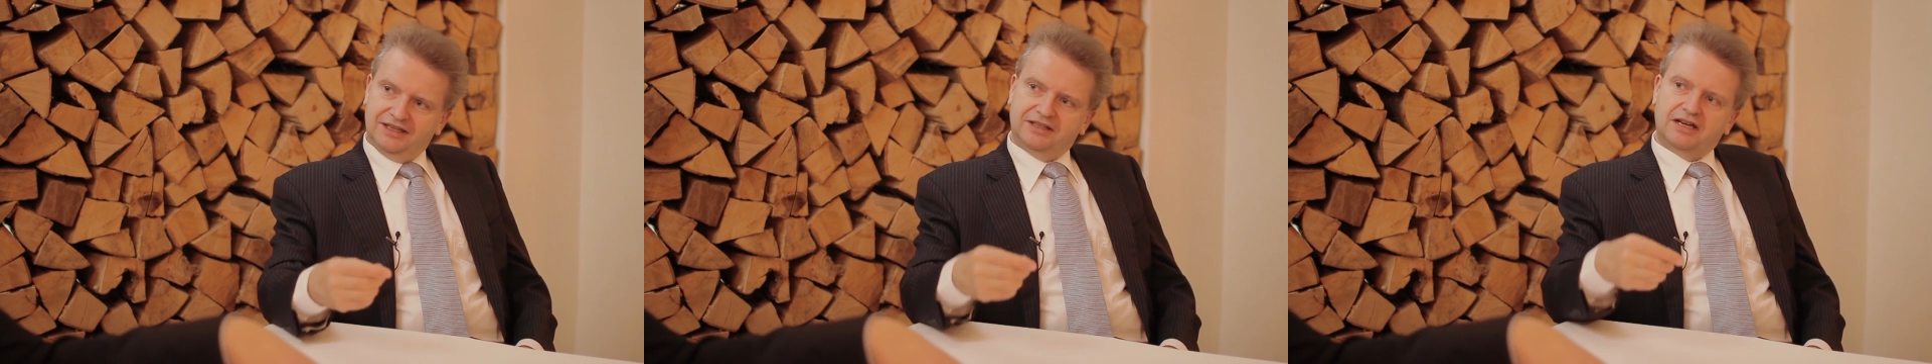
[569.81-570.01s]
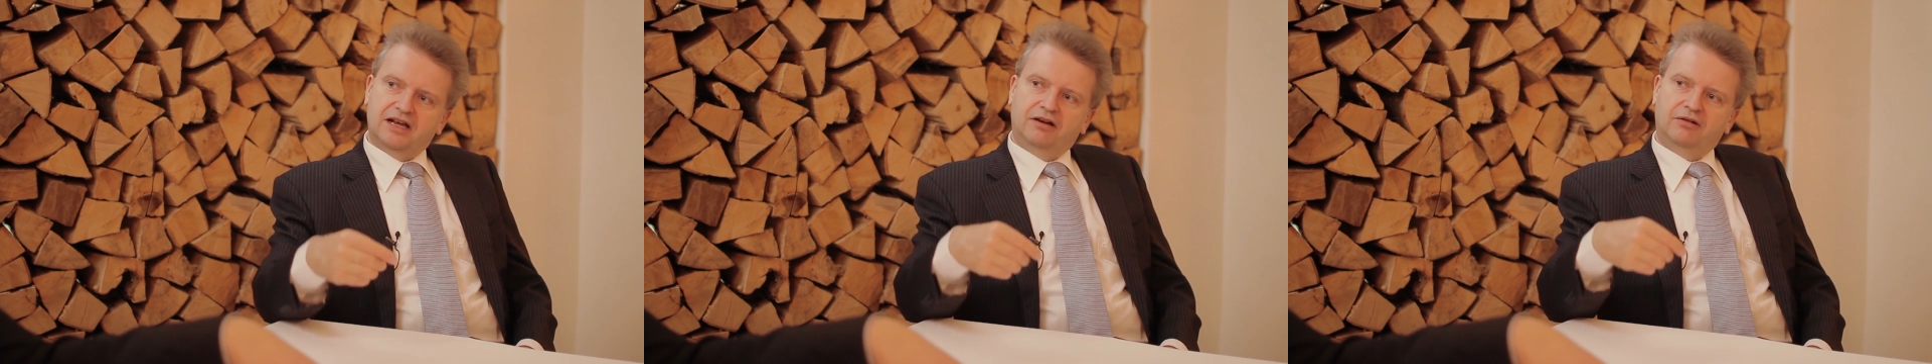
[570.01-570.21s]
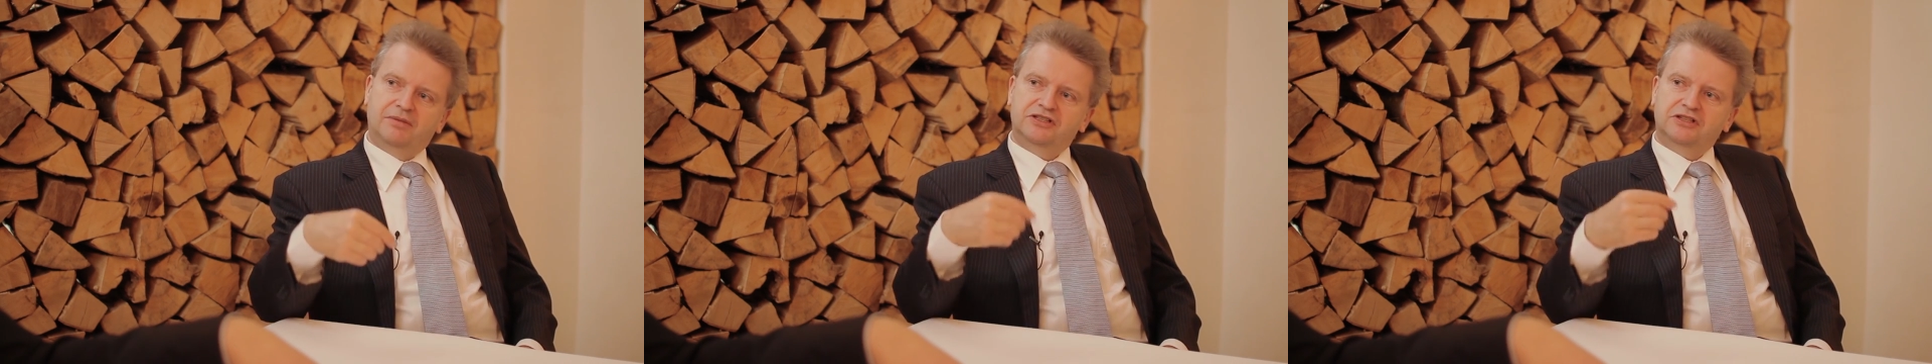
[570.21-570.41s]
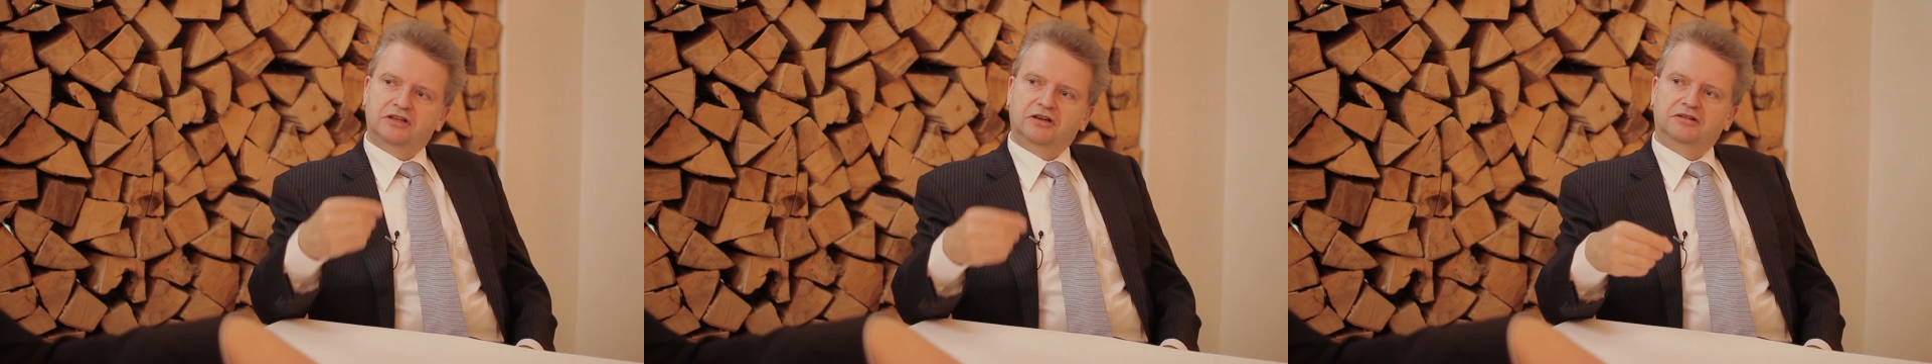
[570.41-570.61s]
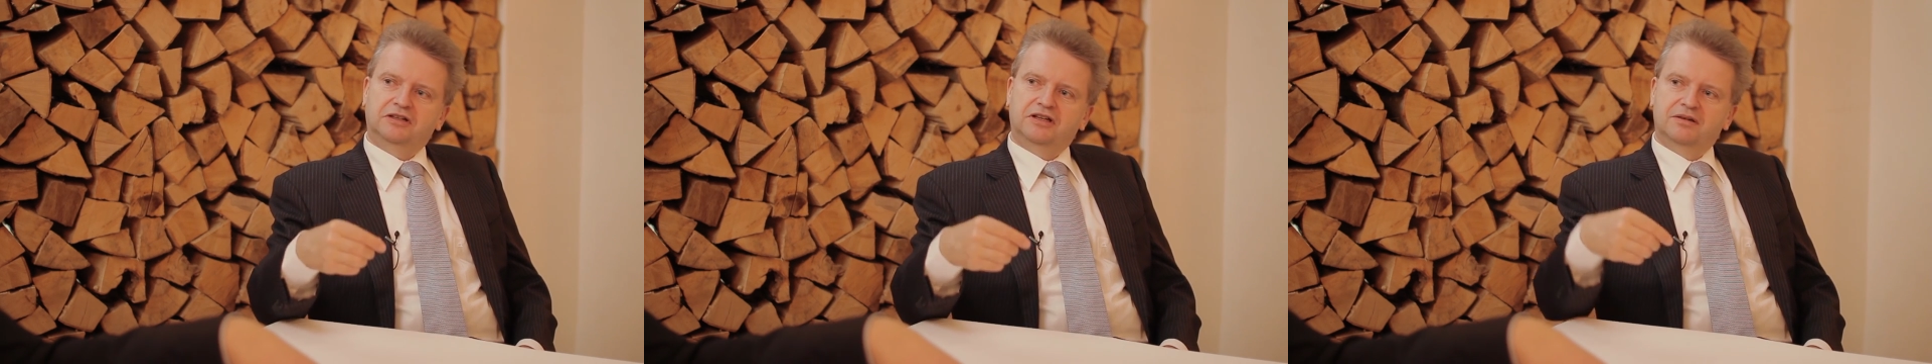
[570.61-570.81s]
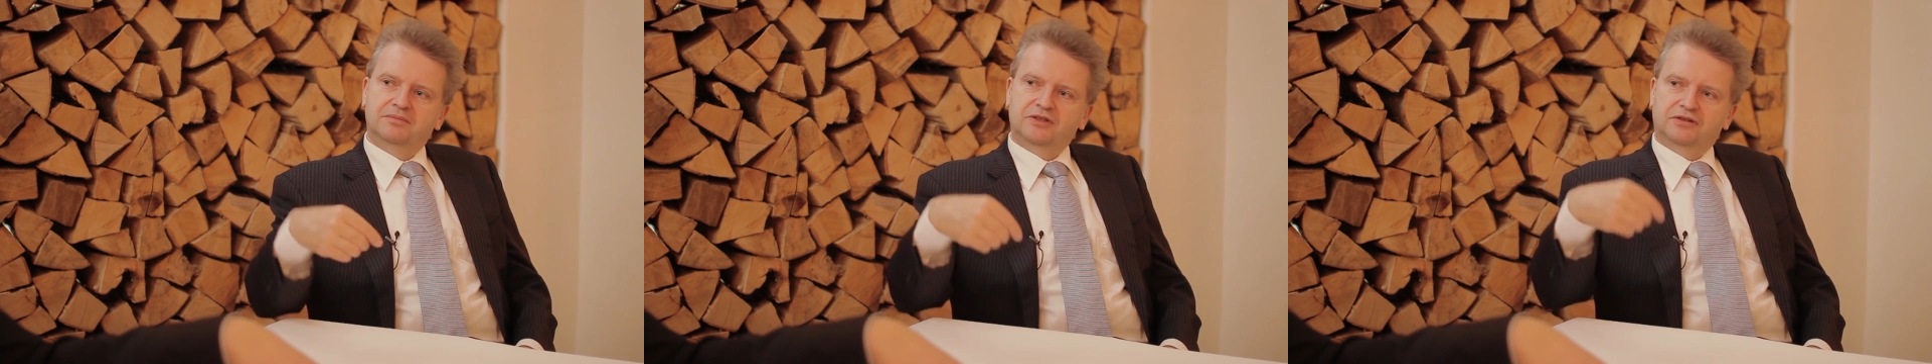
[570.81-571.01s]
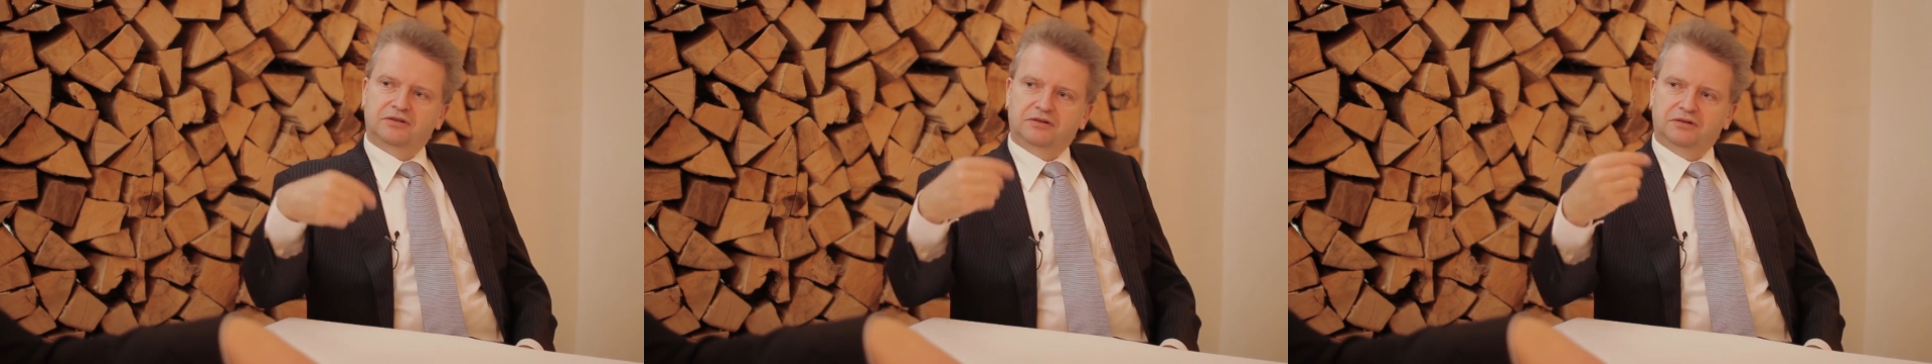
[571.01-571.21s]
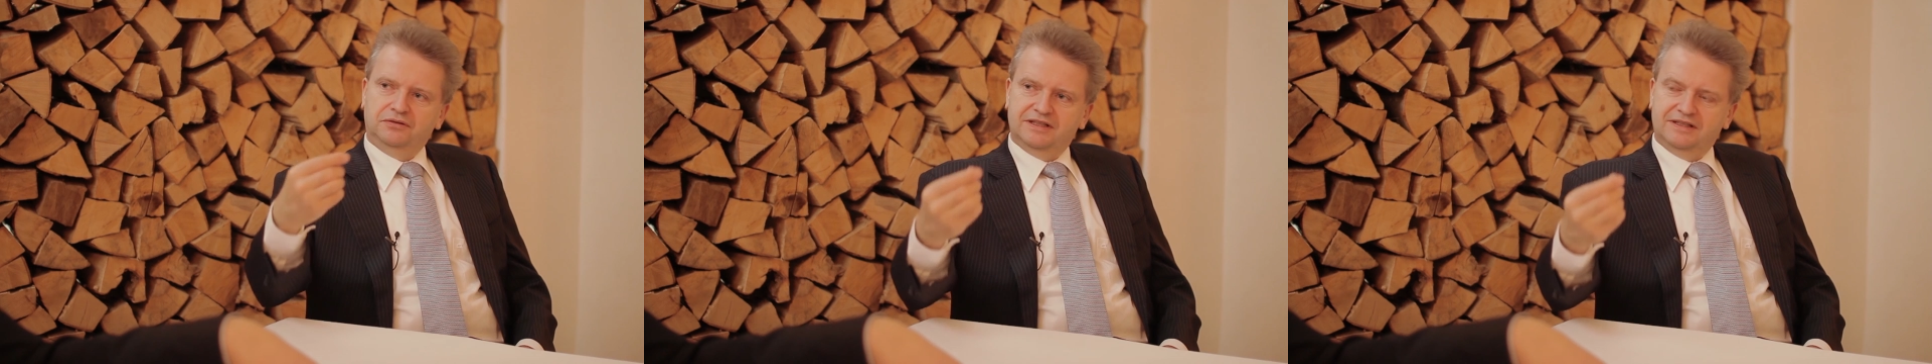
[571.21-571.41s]
and how much gold comes
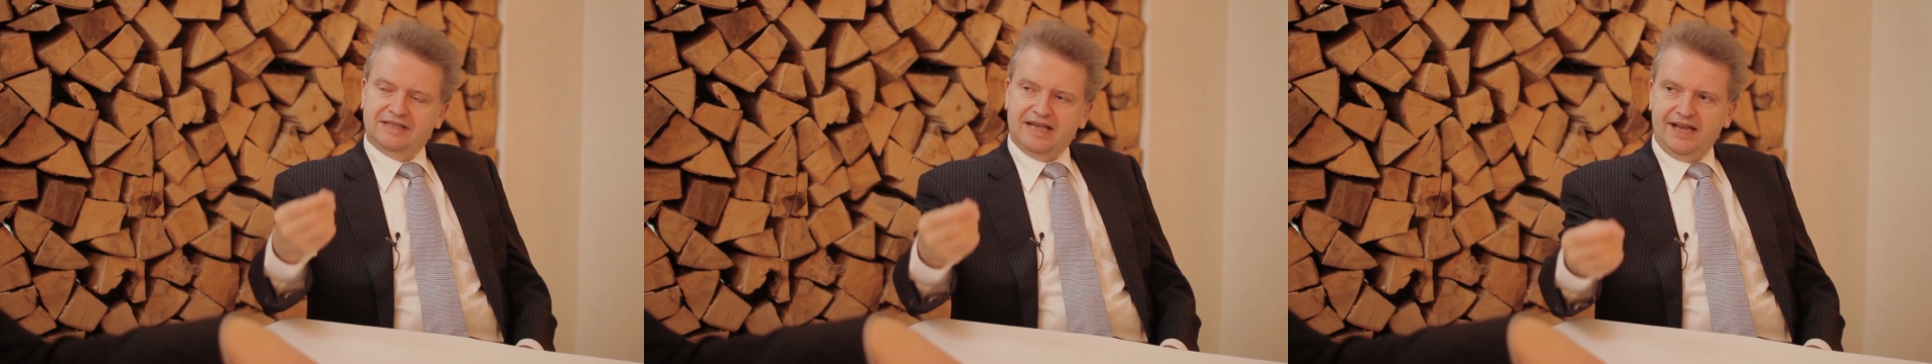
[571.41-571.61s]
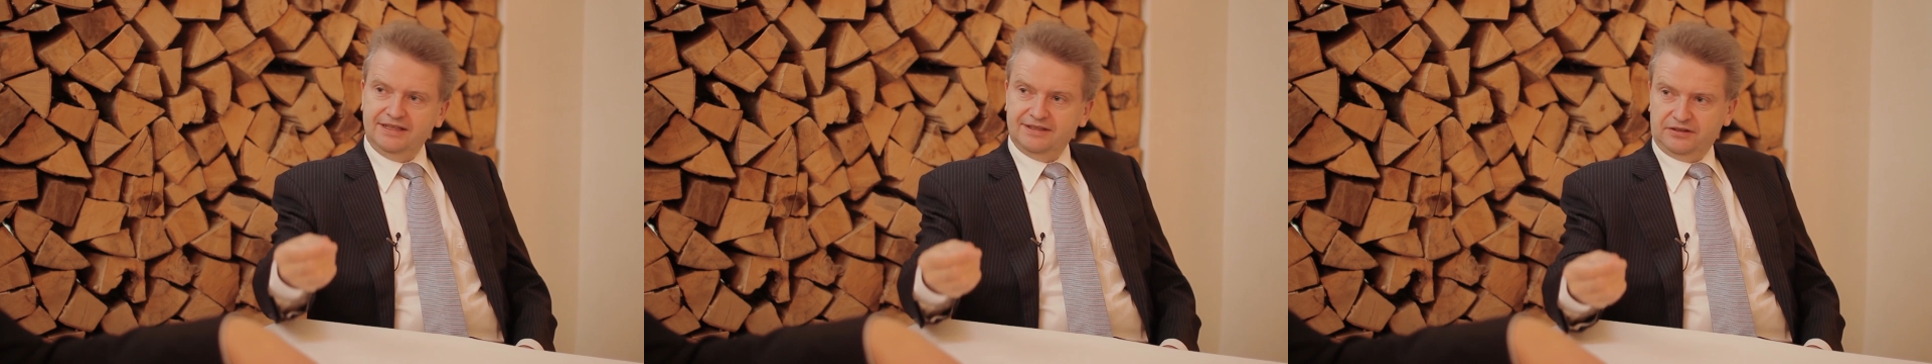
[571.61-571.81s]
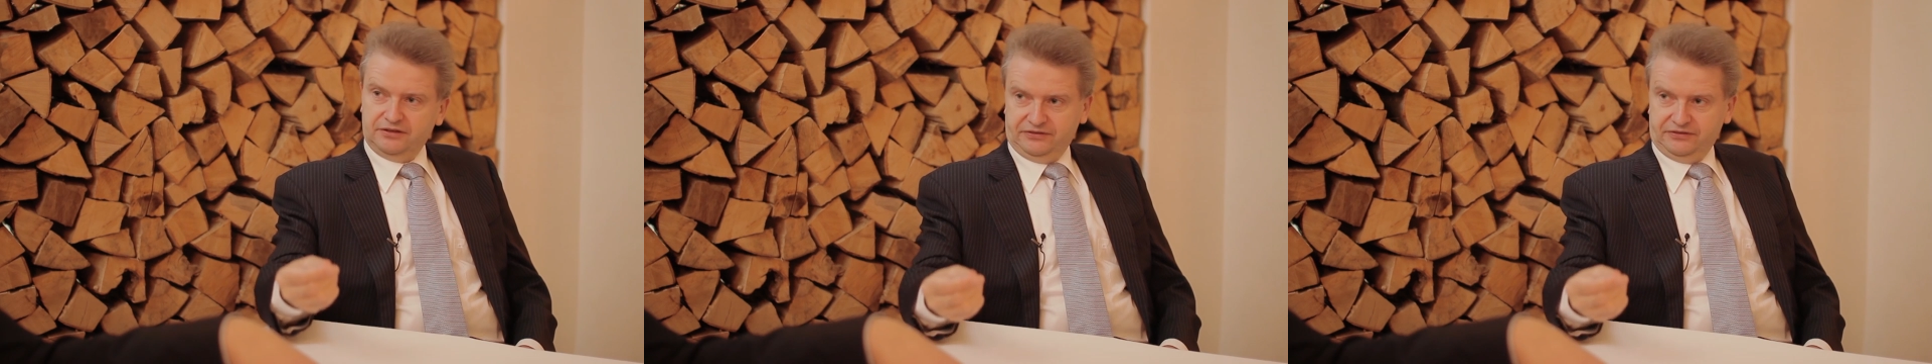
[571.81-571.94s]
through sales